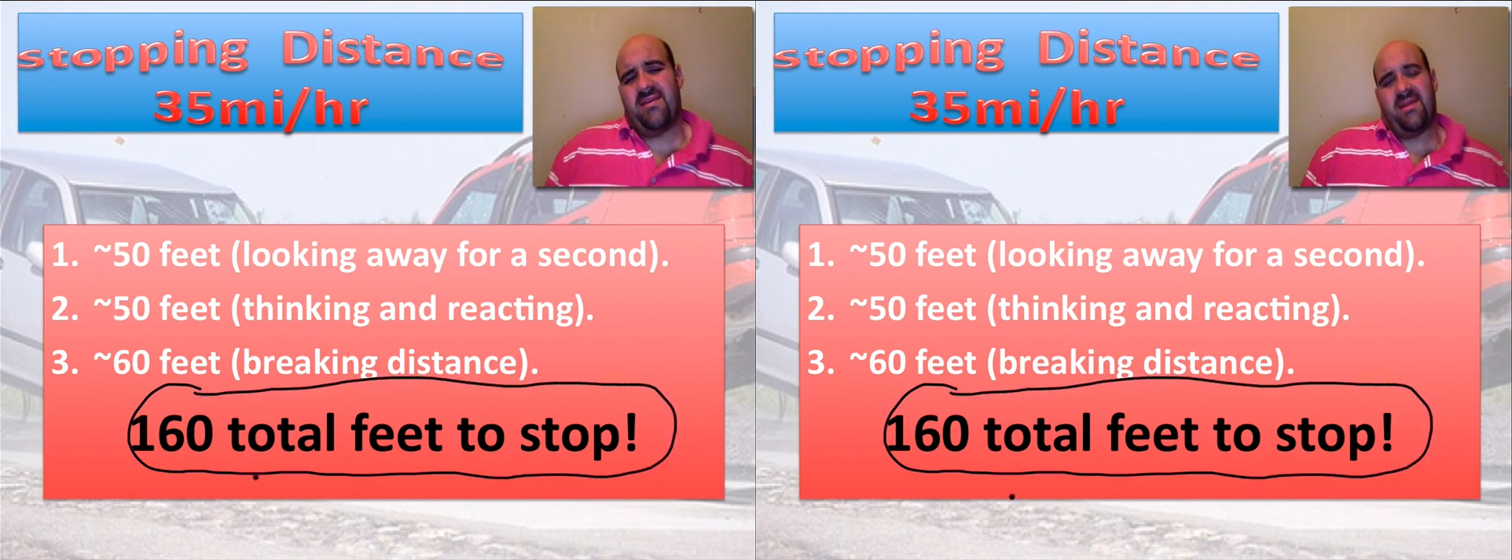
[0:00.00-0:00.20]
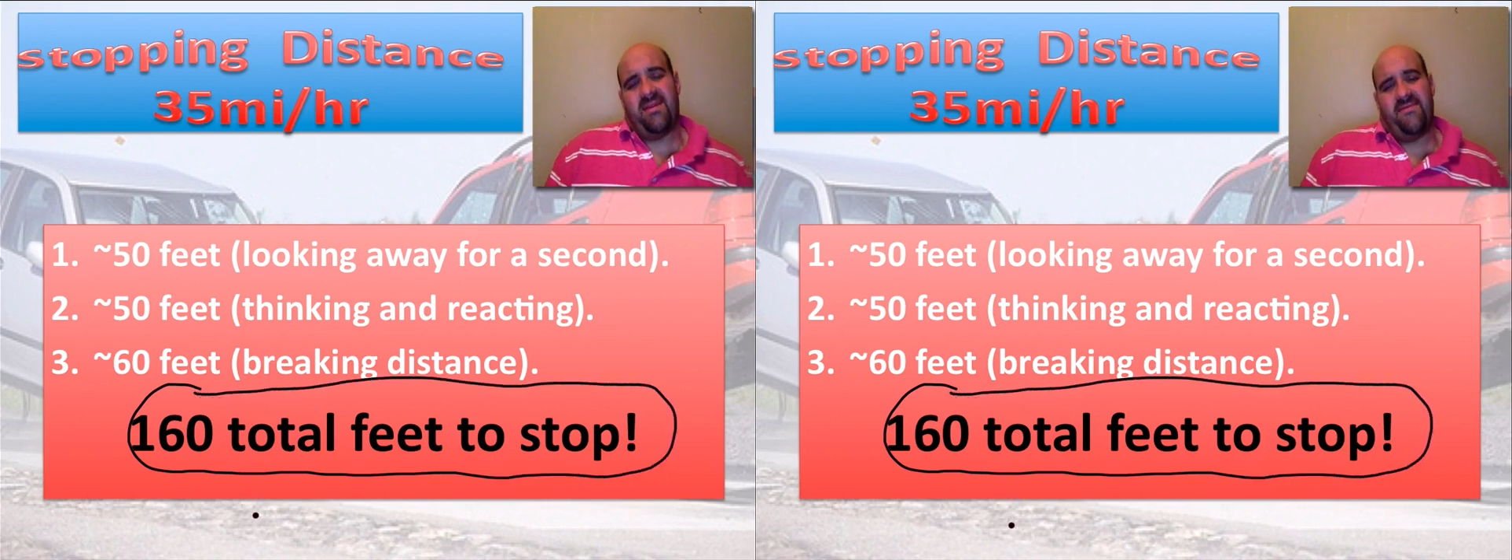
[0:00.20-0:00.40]

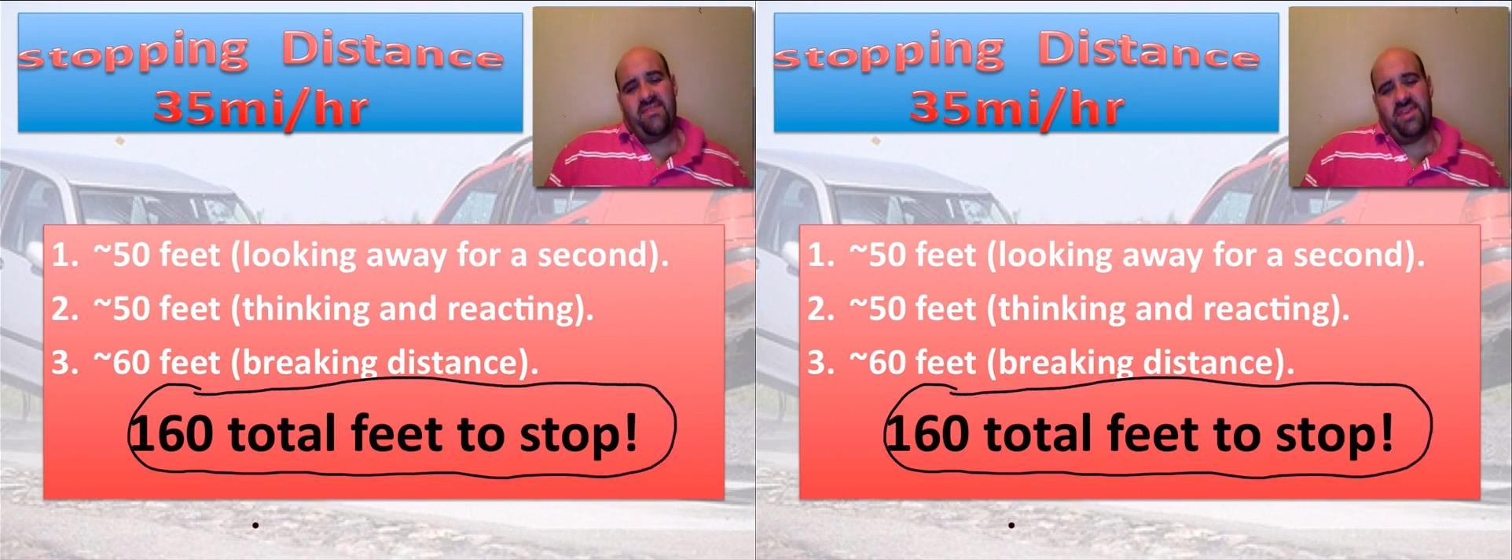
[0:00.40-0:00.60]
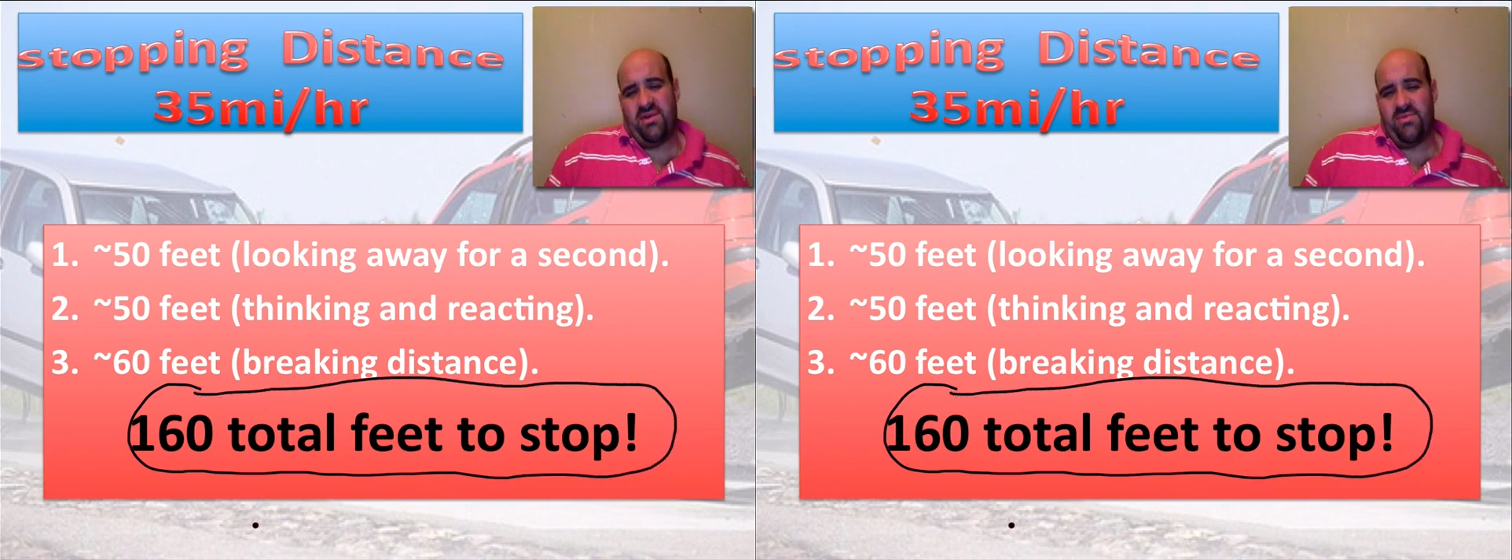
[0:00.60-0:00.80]
Like if a
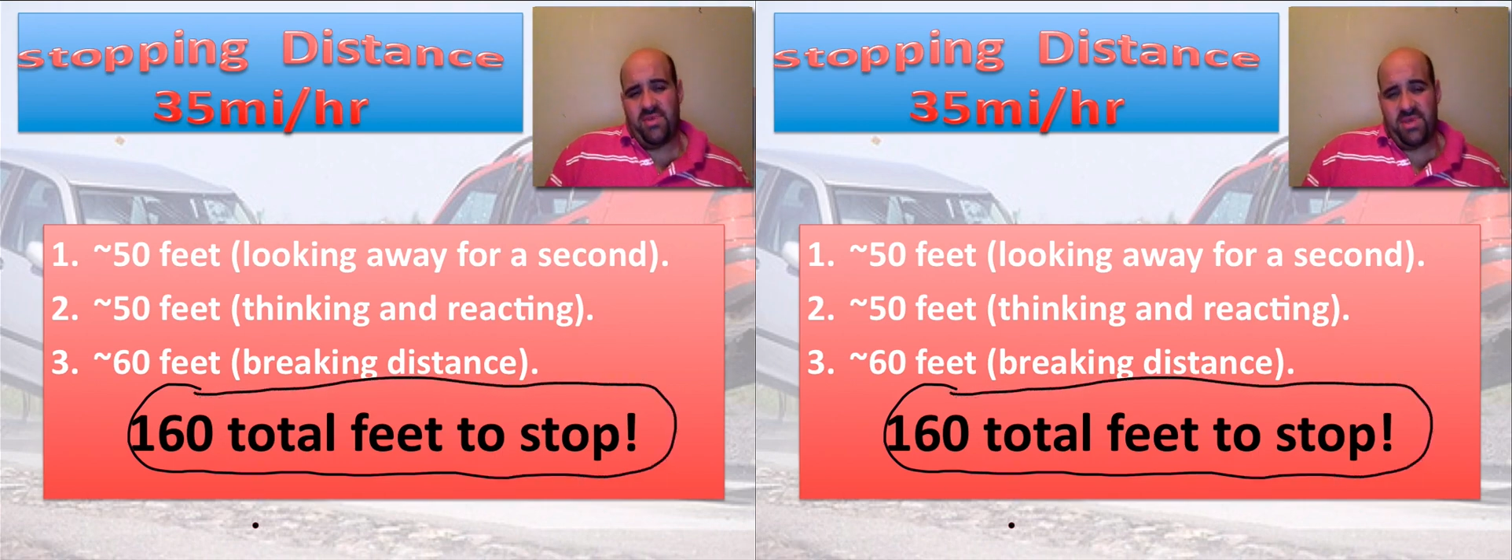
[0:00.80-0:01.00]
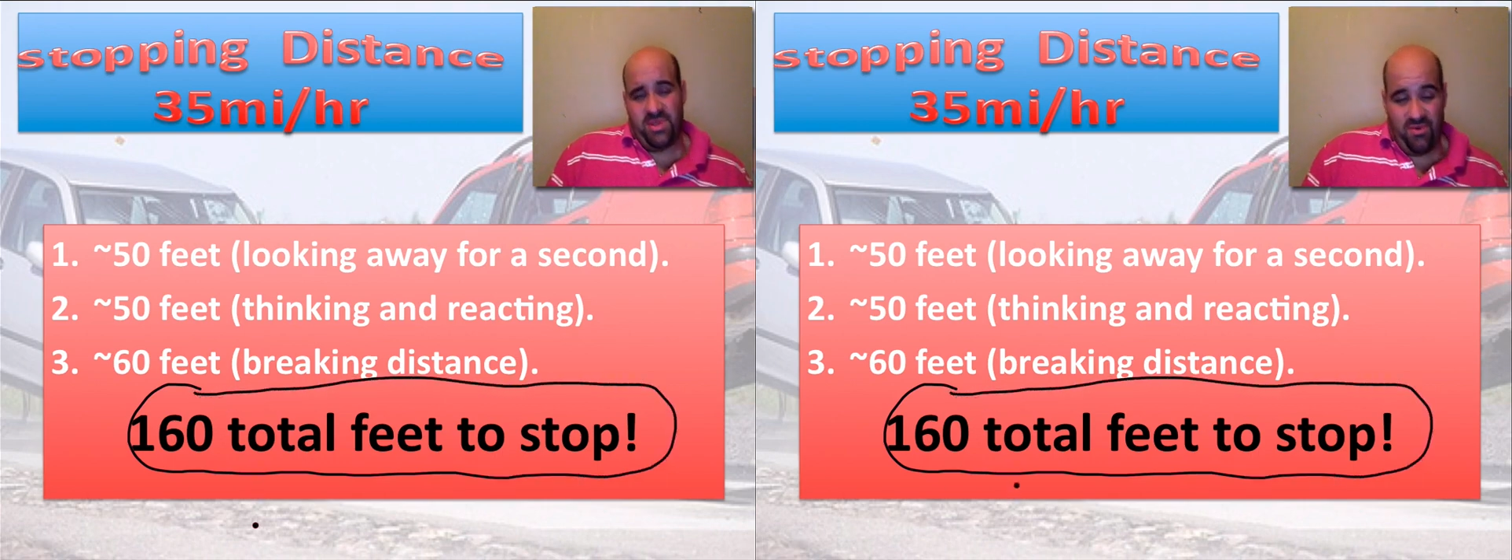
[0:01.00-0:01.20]
child
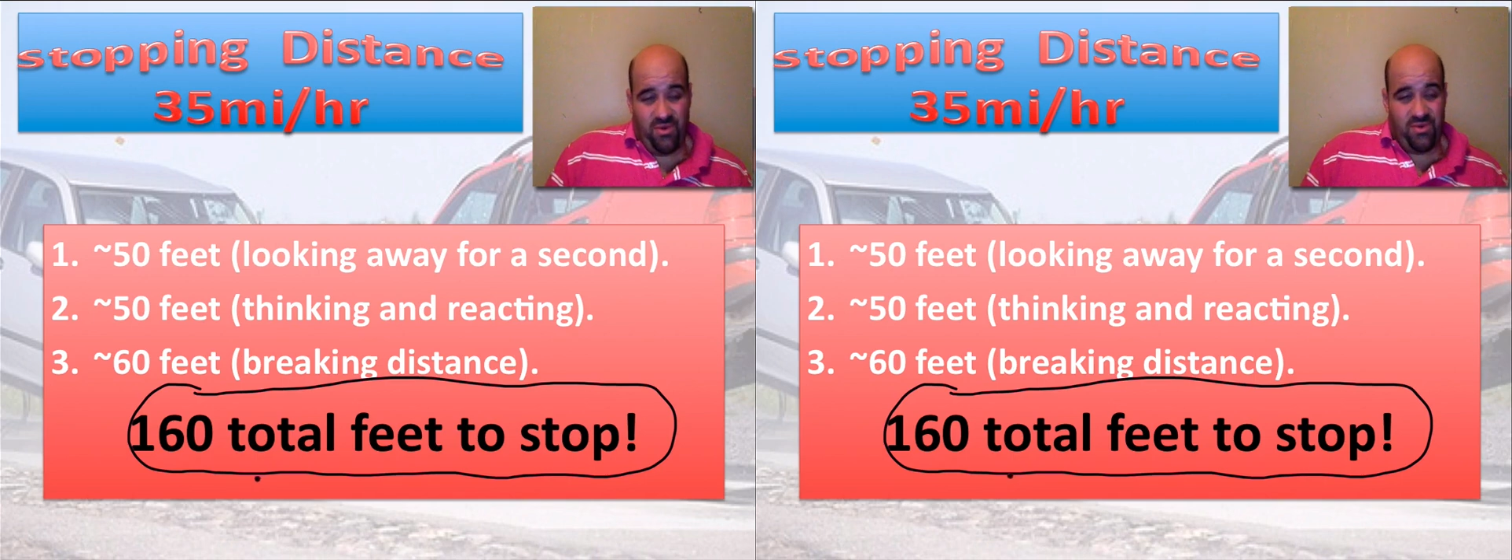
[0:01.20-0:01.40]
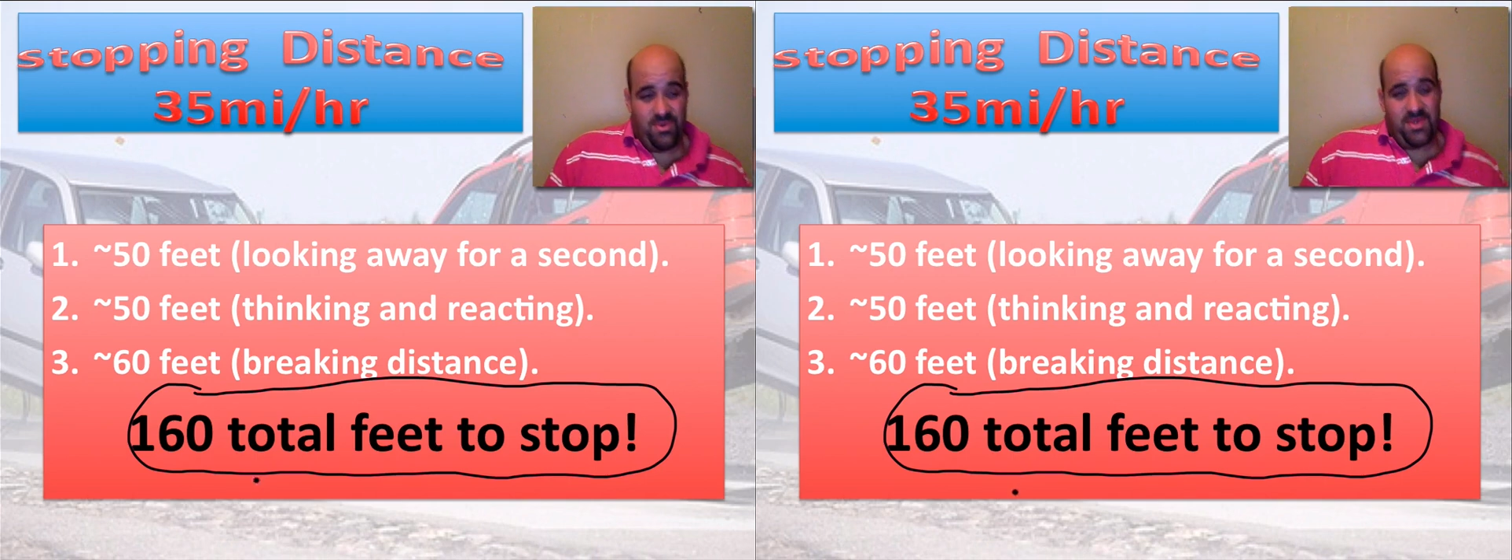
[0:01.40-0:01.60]
runs in your
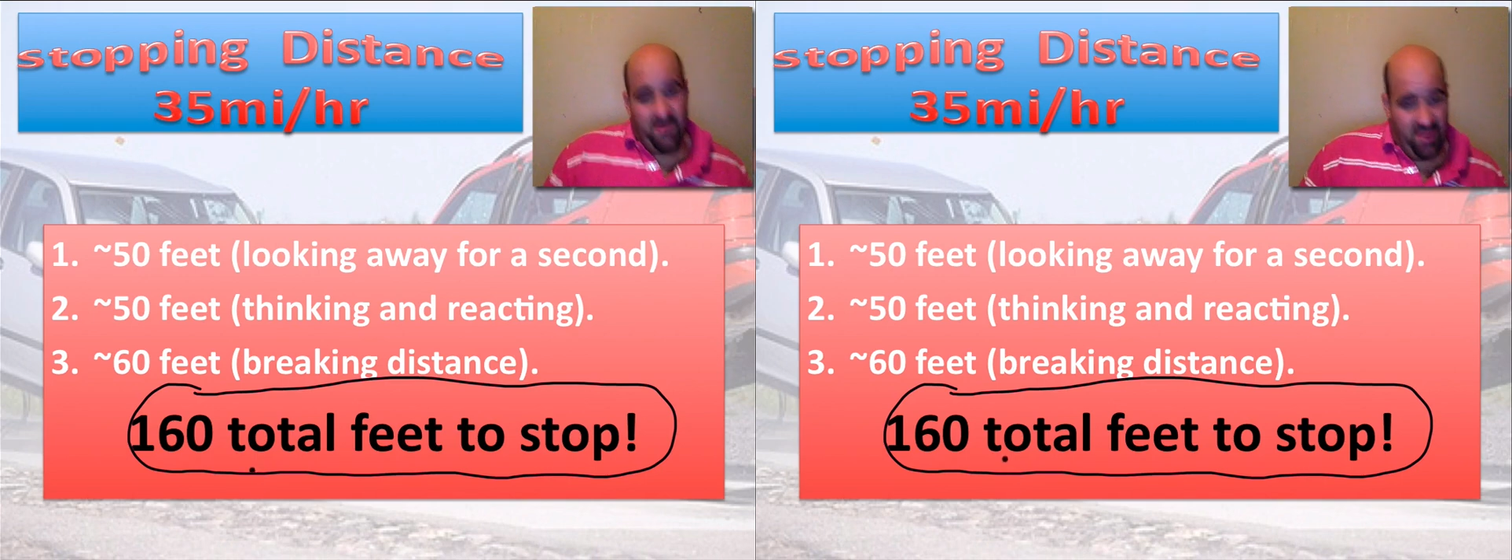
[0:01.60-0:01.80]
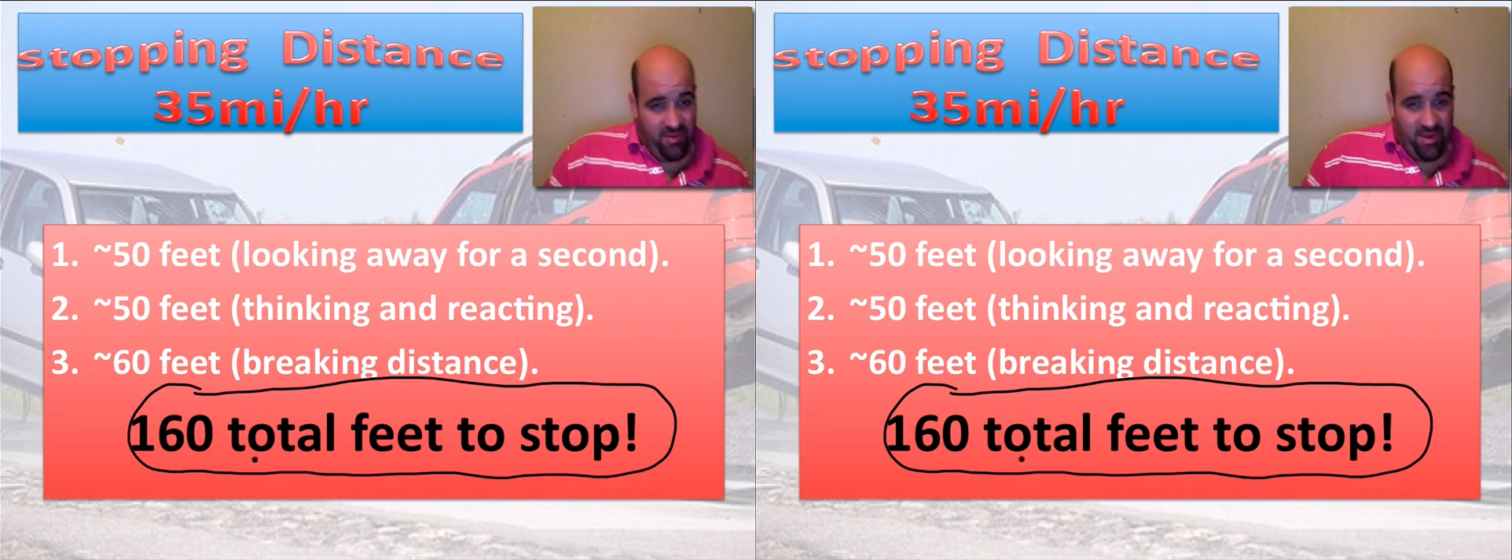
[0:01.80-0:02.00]
road and you
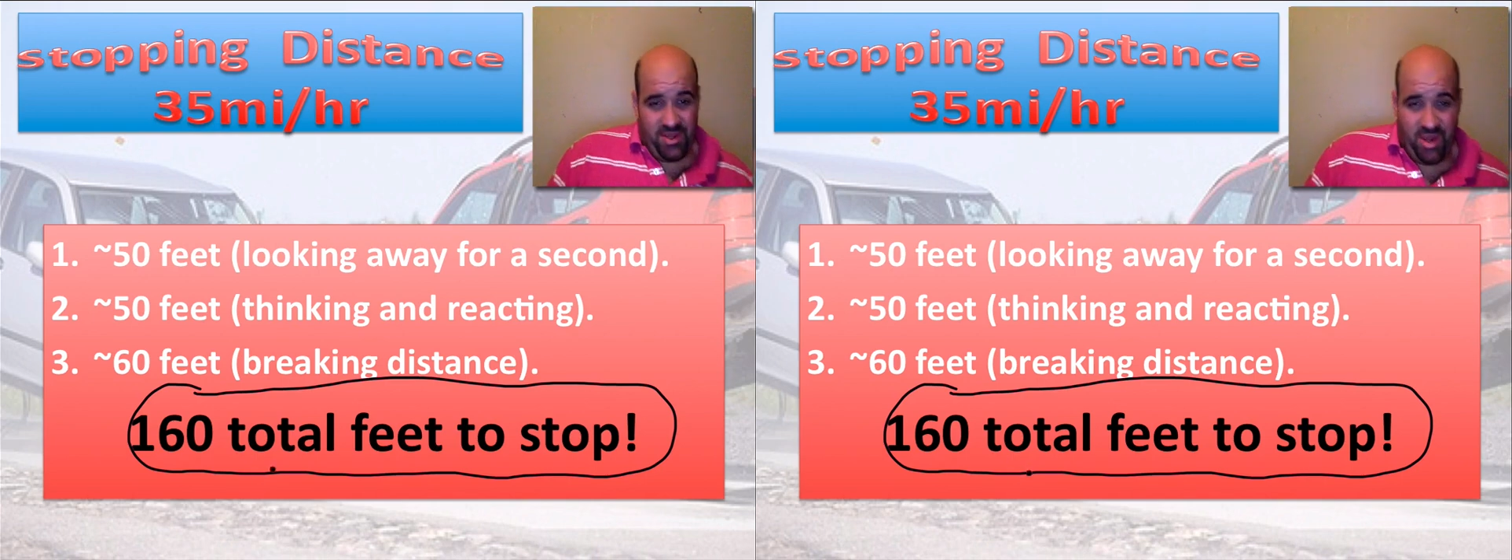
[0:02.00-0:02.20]
slam on the brakes,